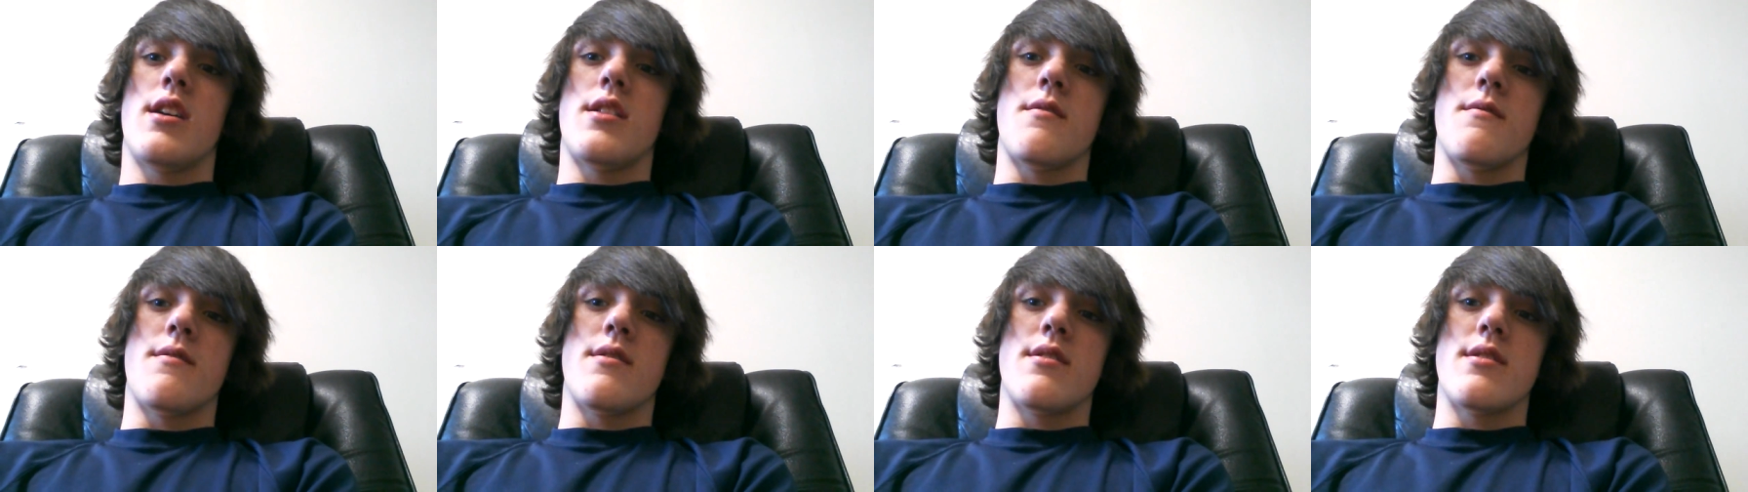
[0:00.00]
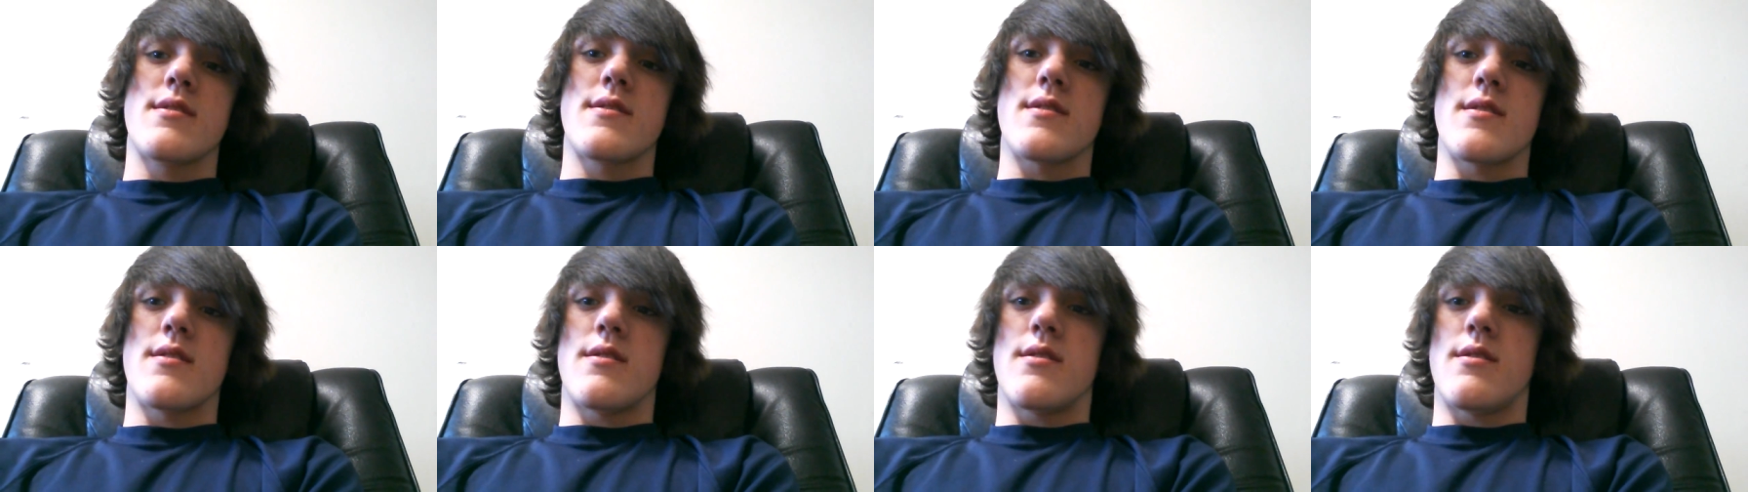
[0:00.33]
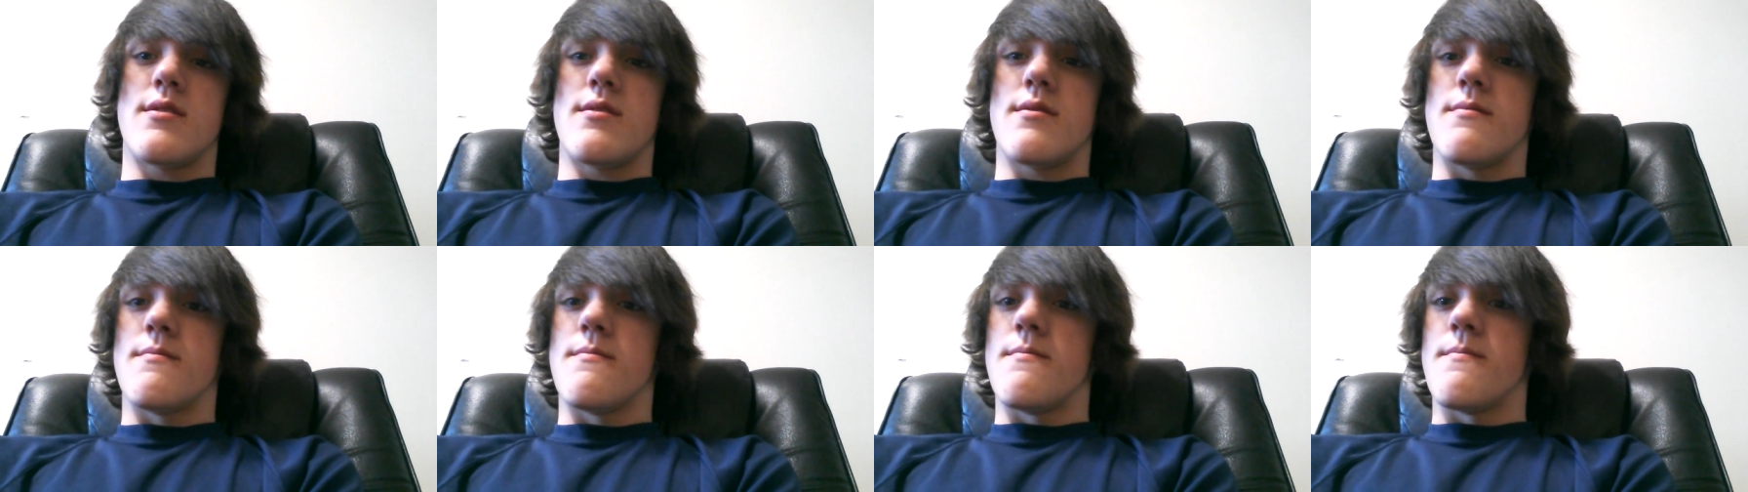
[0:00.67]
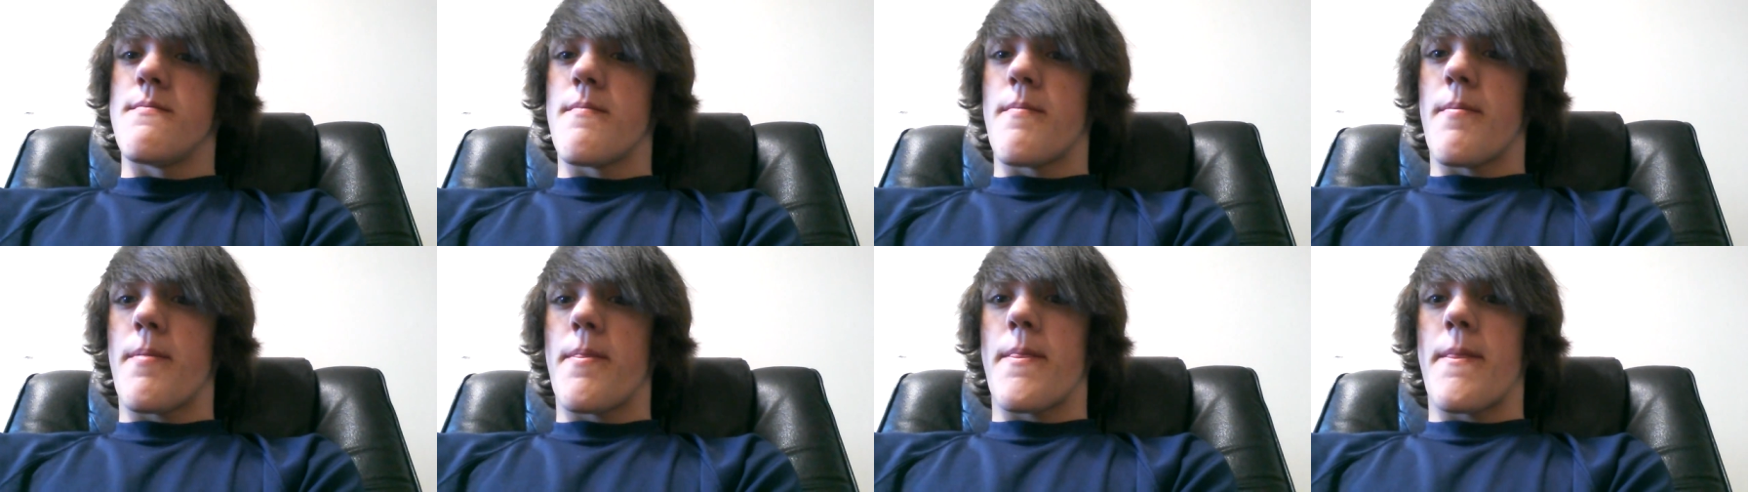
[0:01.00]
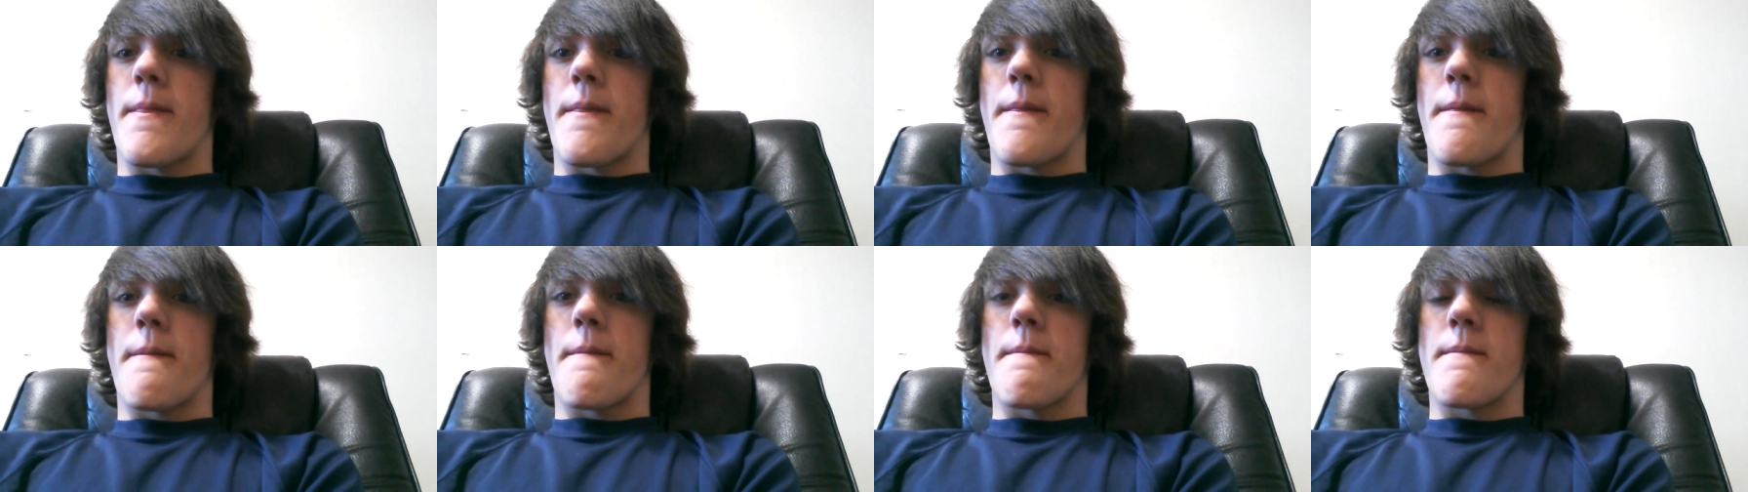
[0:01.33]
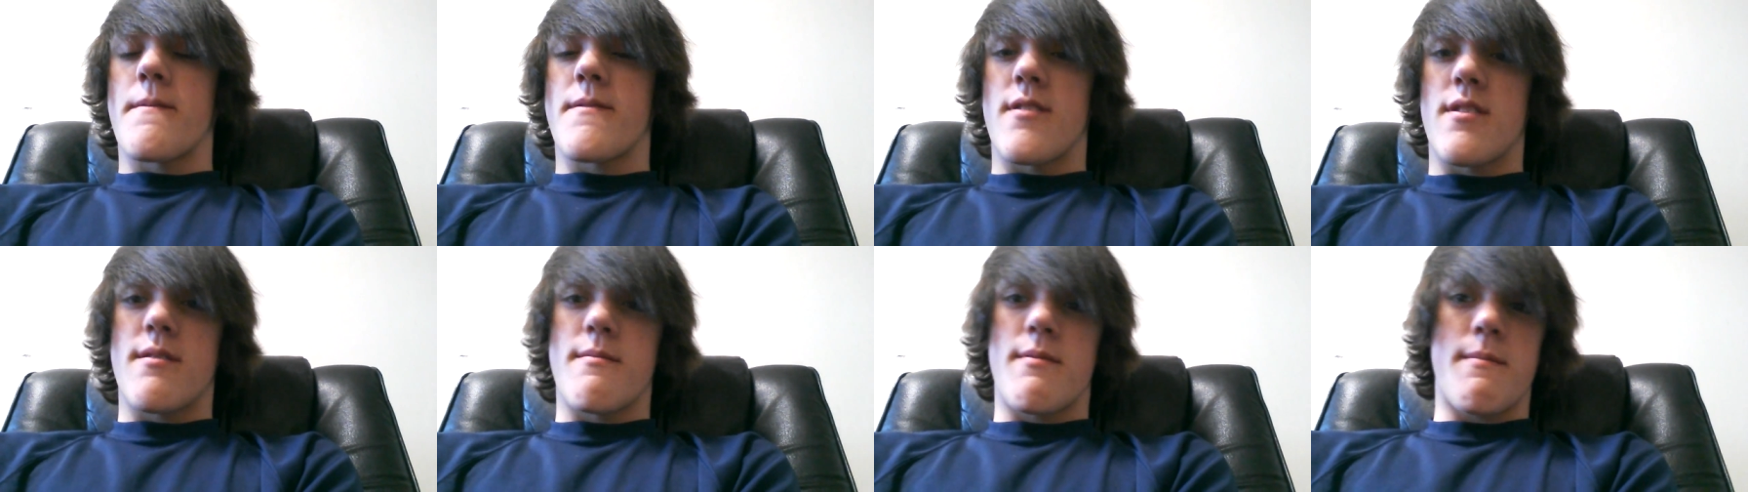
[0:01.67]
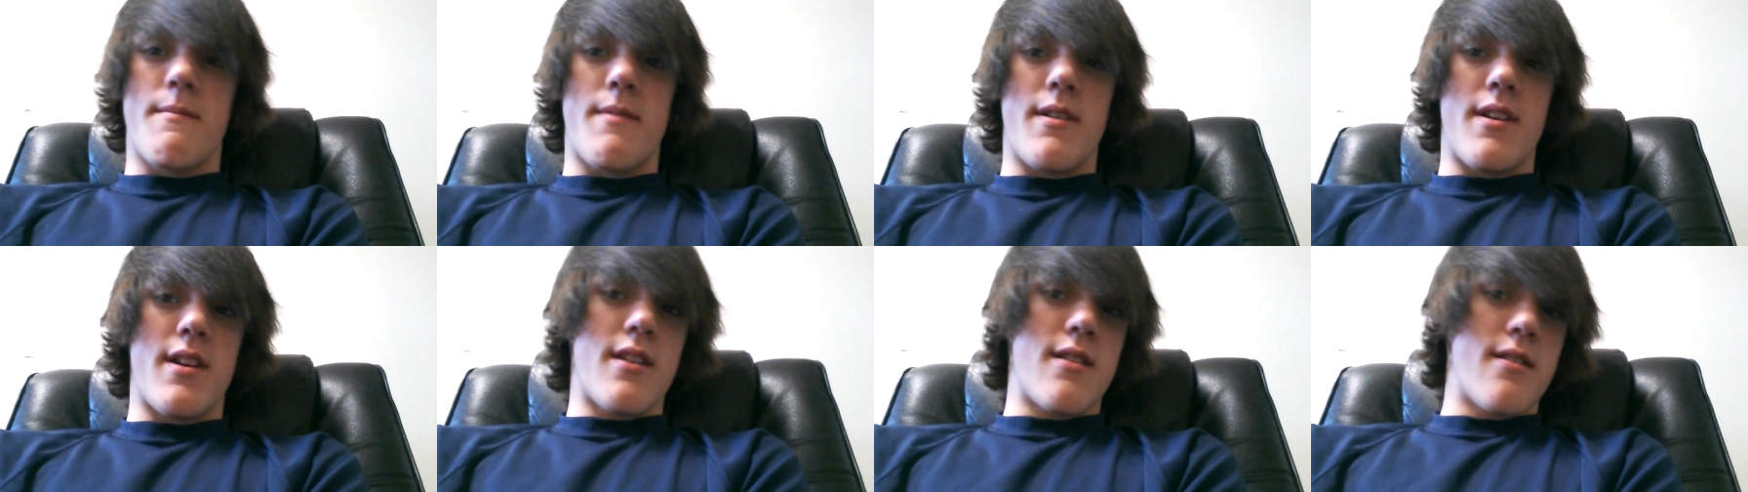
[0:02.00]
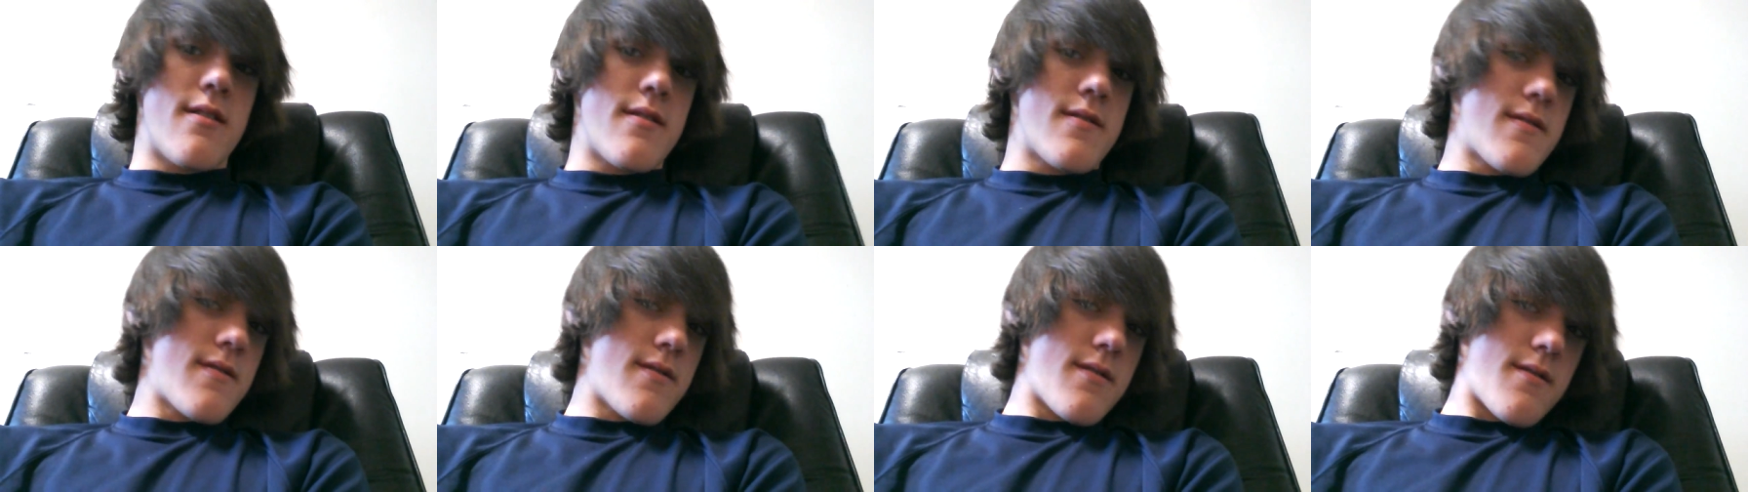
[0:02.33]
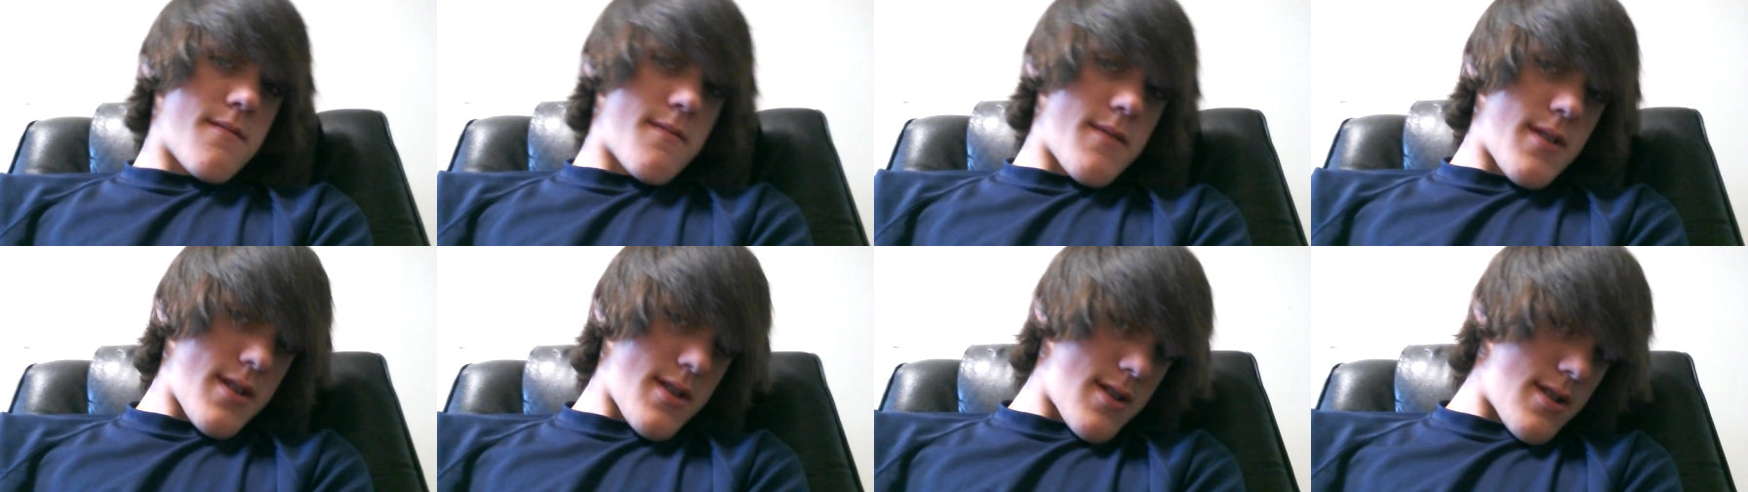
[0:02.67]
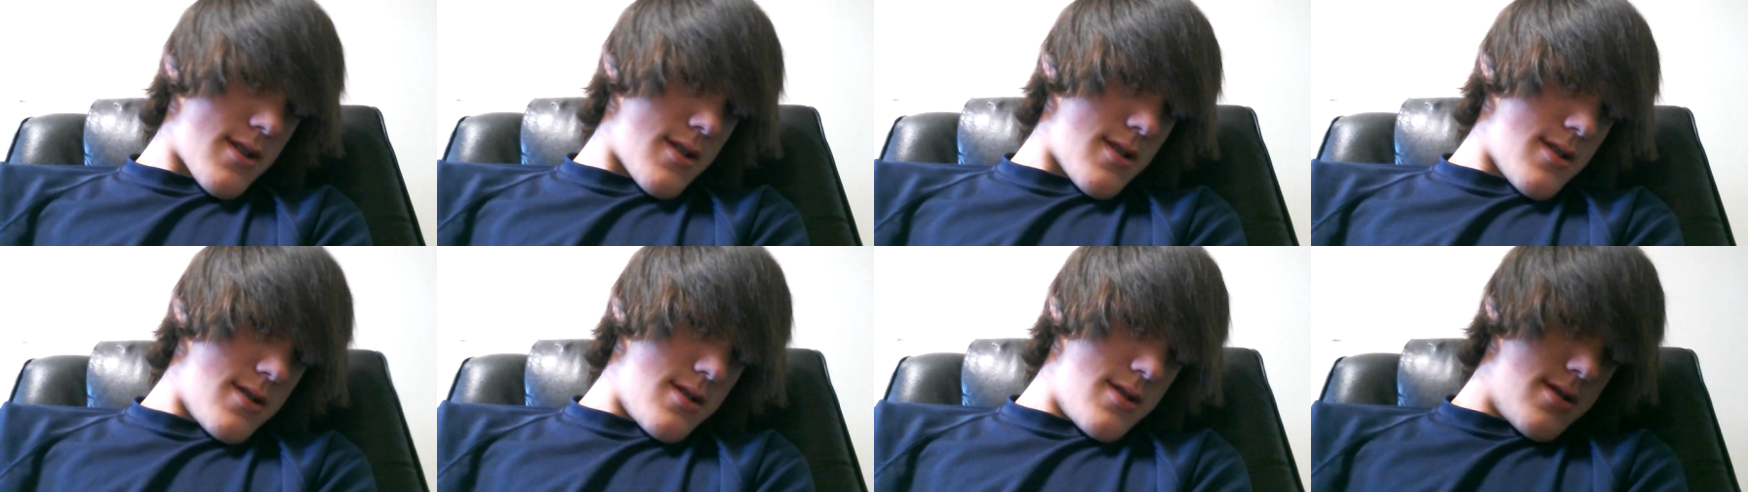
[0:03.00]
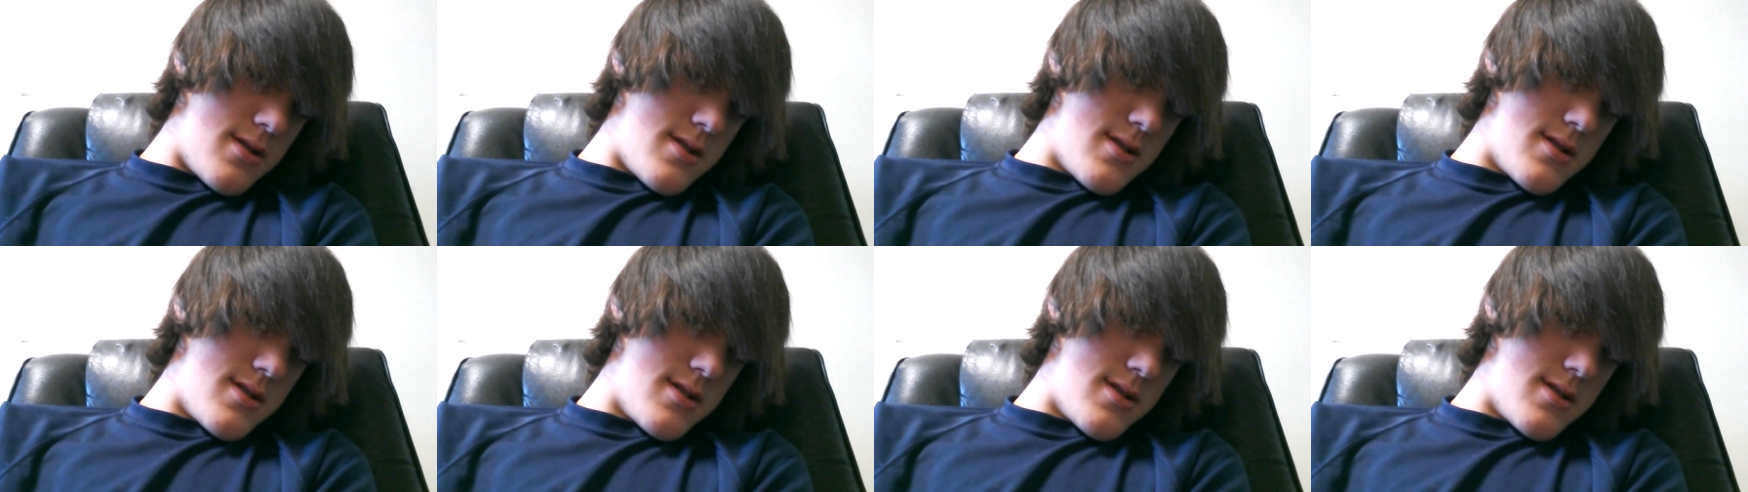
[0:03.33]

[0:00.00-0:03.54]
Anyways, um, sorry about my hair, it's a little messy.